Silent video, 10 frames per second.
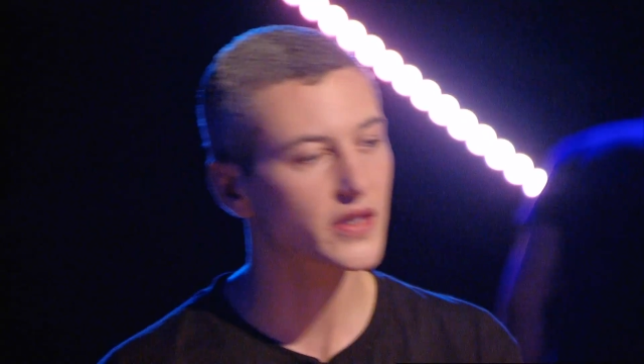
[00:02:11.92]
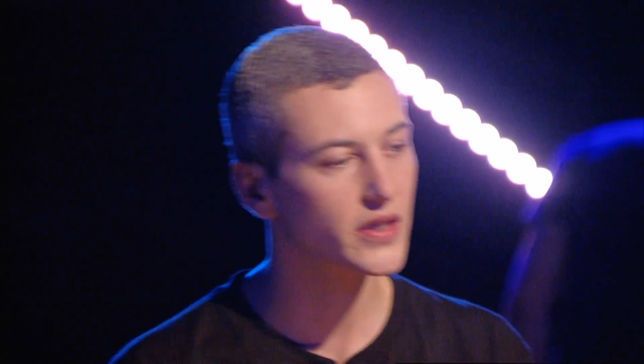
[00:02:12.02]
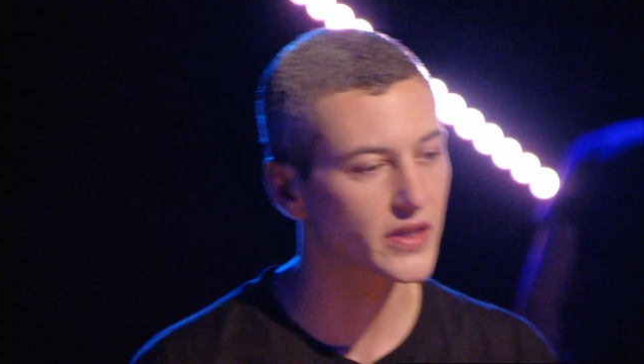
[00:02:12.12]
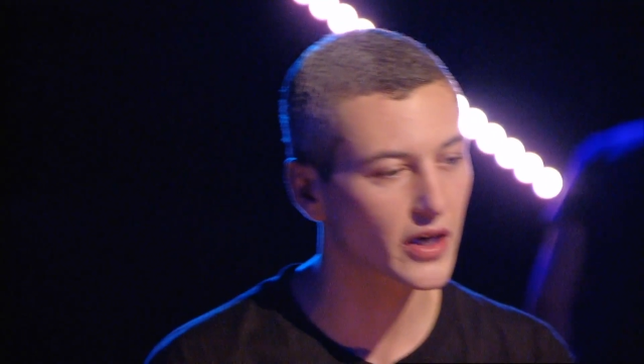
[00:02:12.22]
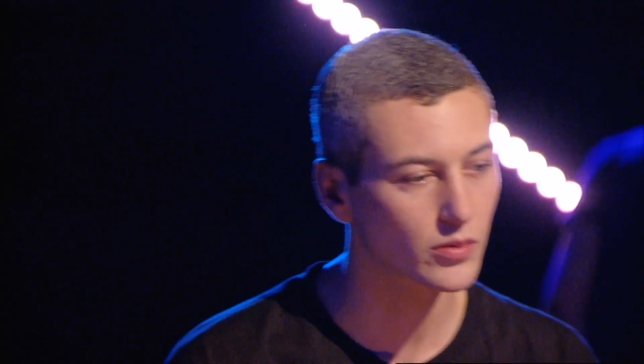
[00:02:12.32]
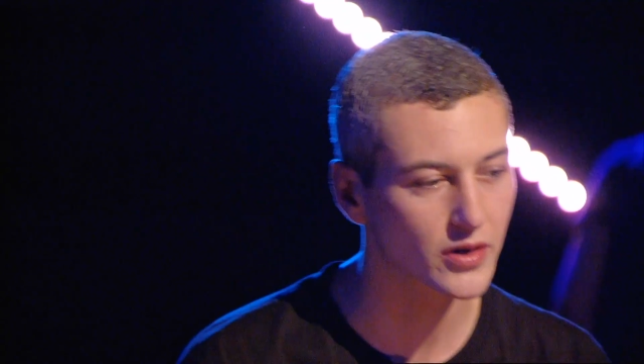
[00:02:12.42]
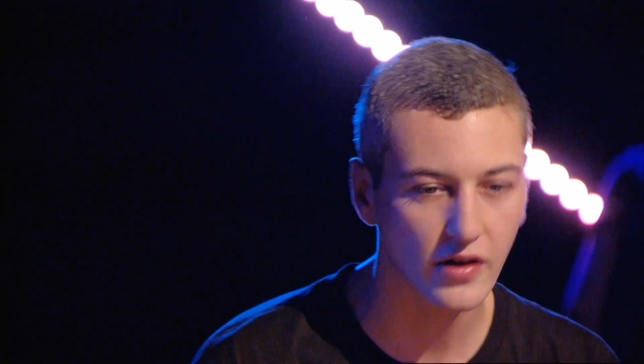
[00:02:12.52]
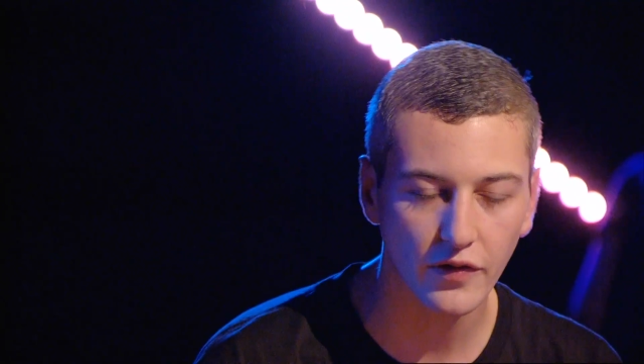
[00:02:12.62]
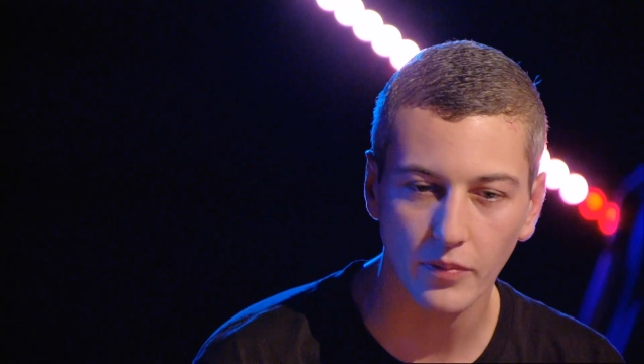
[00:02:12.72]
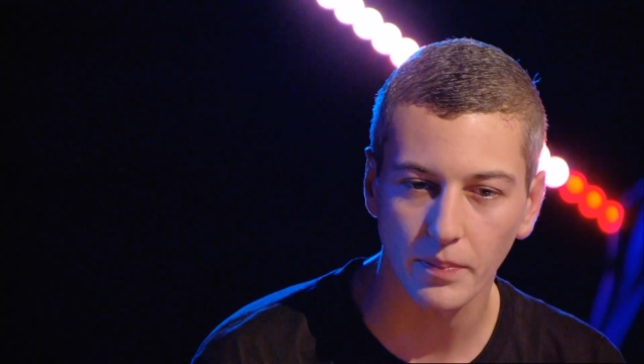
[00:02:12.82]
since then it was a
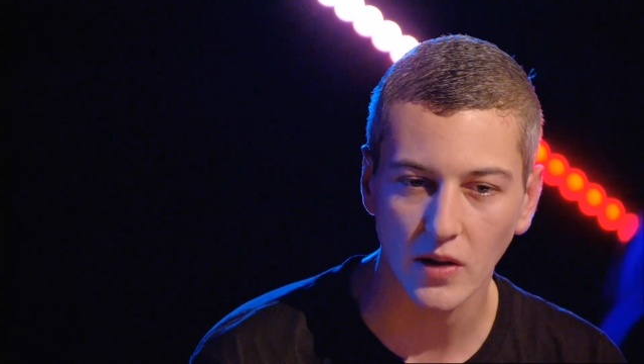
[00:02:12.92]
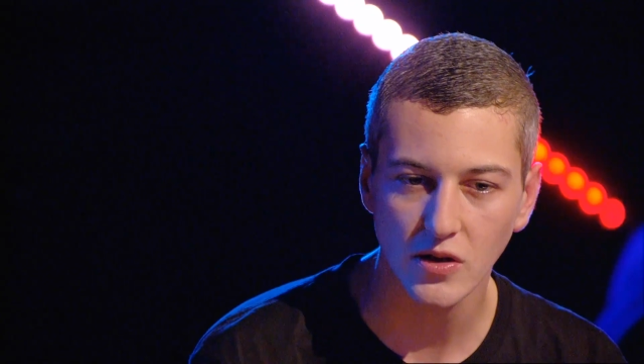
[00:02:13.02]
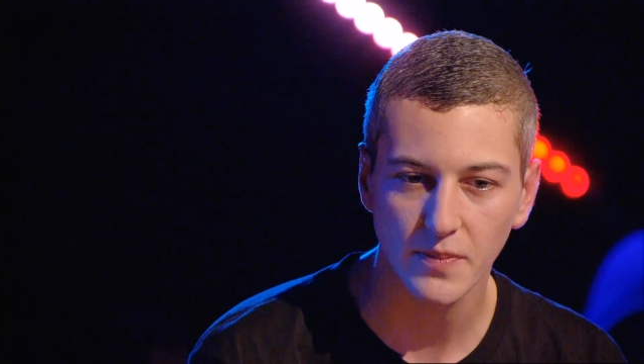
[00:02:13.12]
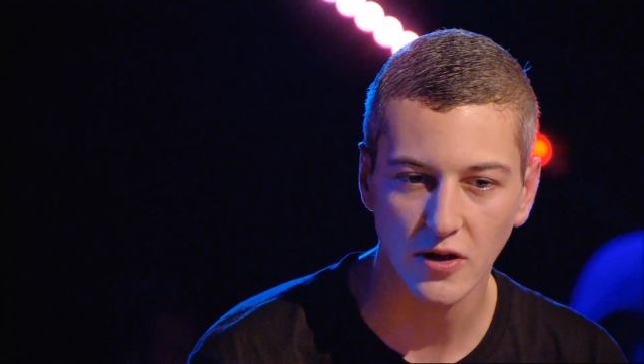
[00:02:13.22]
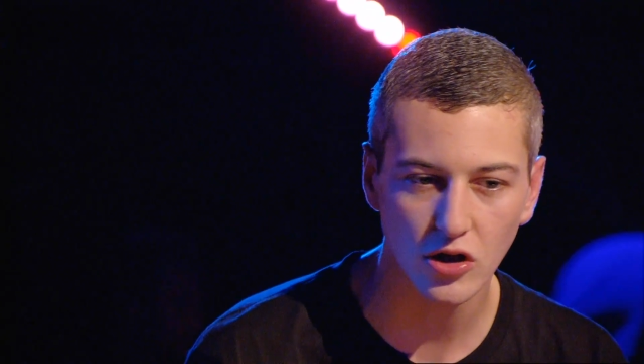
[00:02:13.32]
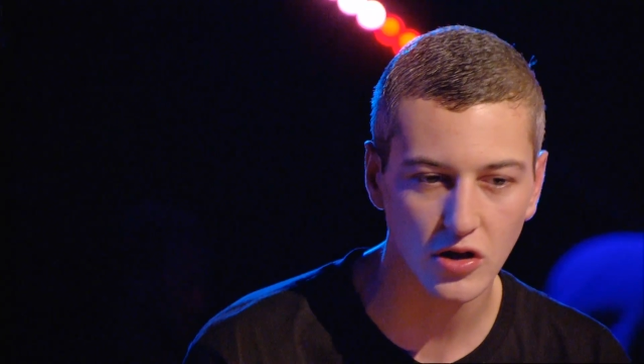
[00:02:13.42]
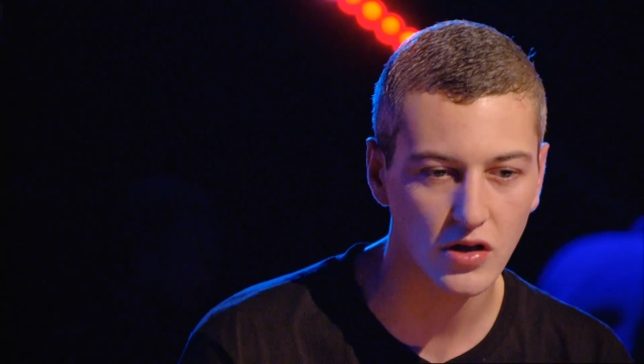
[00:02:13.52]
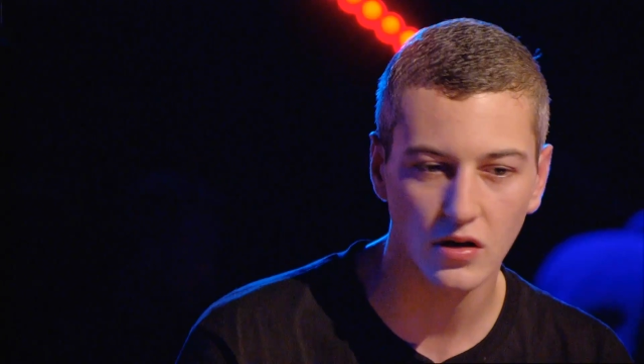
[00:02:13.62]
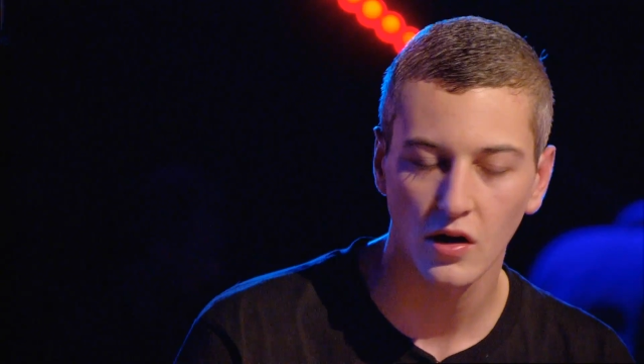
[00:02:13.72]
different buzz, but just